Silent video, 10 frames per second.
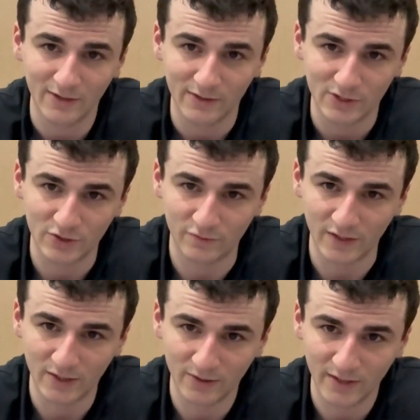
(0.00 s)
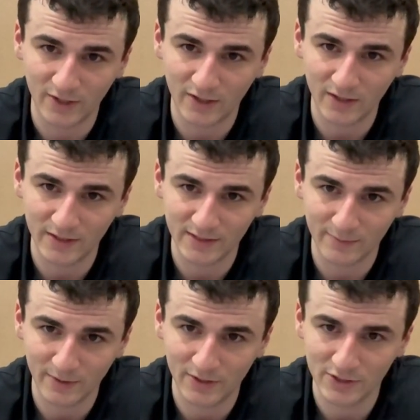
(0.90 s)
sphere, they call it, type
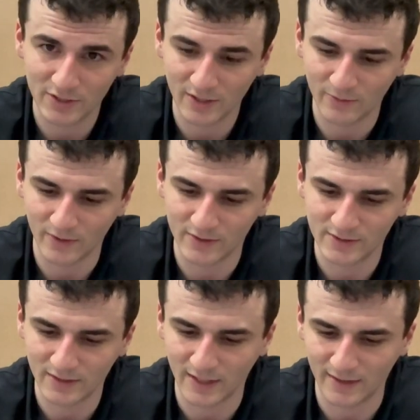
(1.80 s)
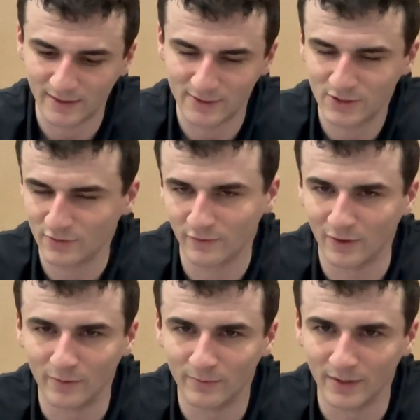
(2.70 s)
of cushioning, where it's just
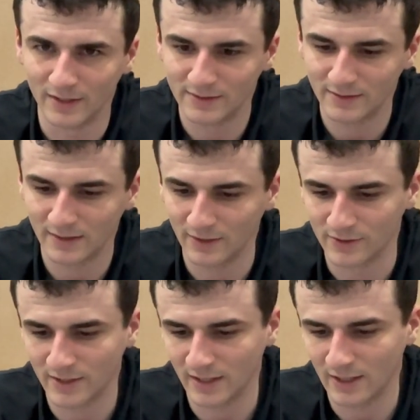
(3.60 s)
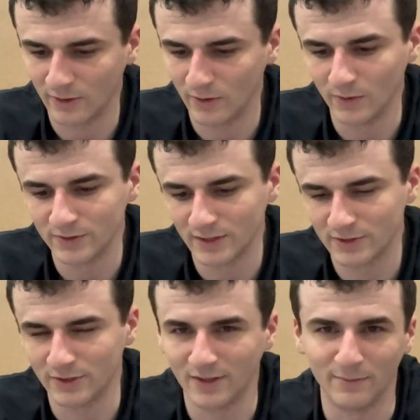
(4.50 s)
foam, but there's cut out holes in it
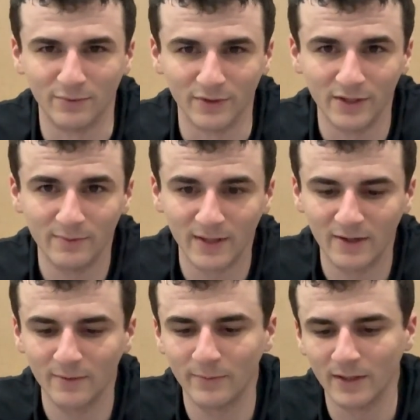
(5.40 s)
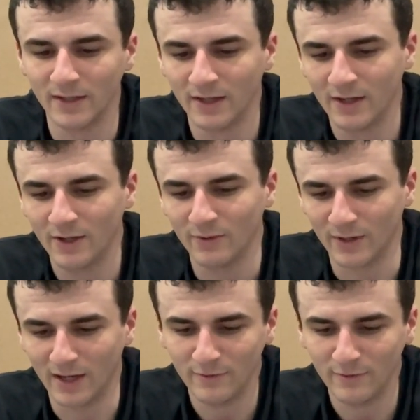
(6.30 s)
so you can breathe better. But what I've